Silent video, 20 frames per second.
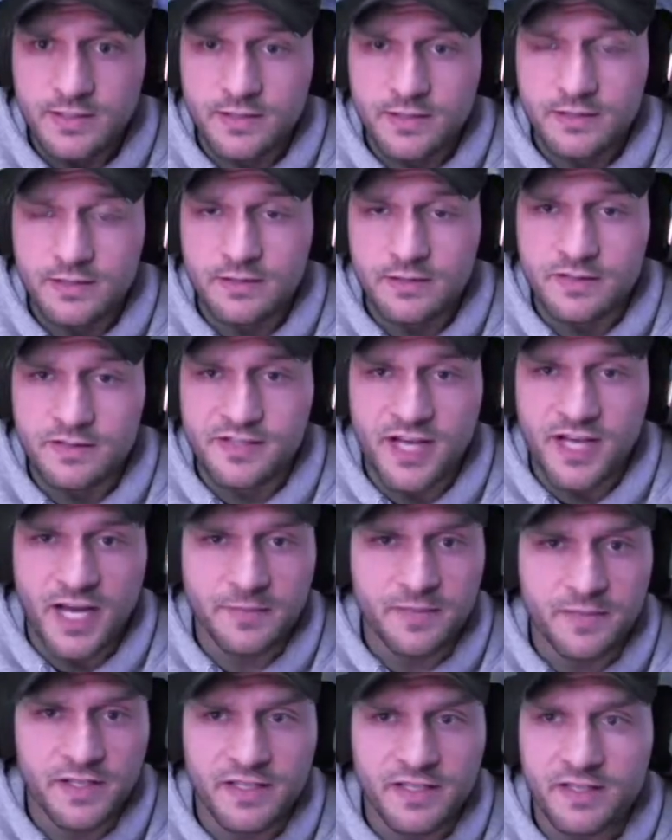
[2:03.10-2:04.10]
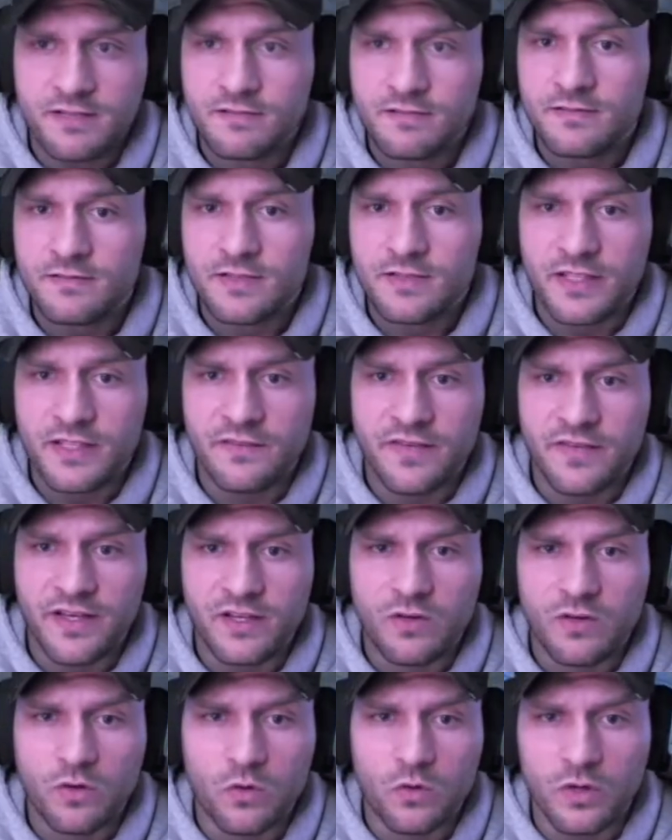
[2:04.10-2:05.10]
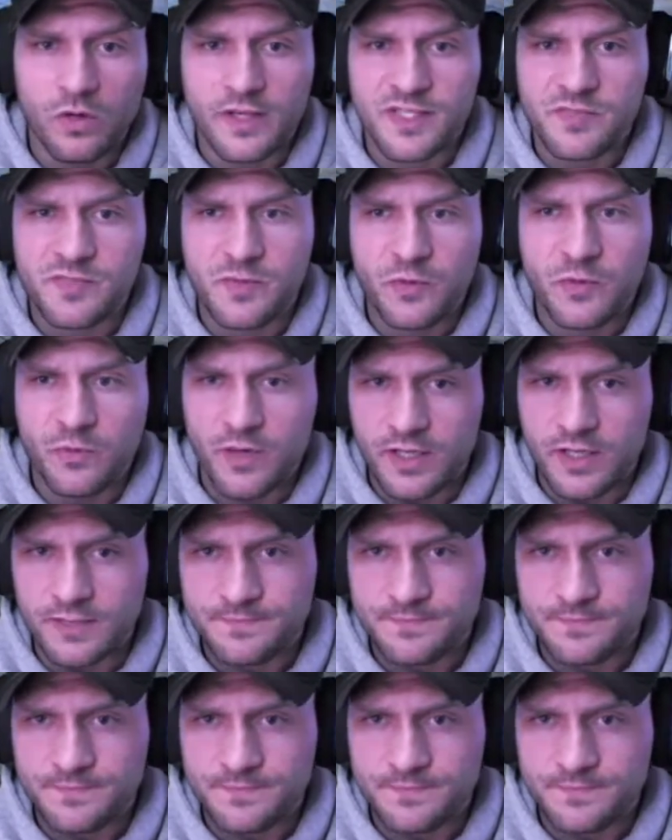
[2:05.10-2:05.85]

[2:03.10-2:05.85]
This time I evade the whole SP1.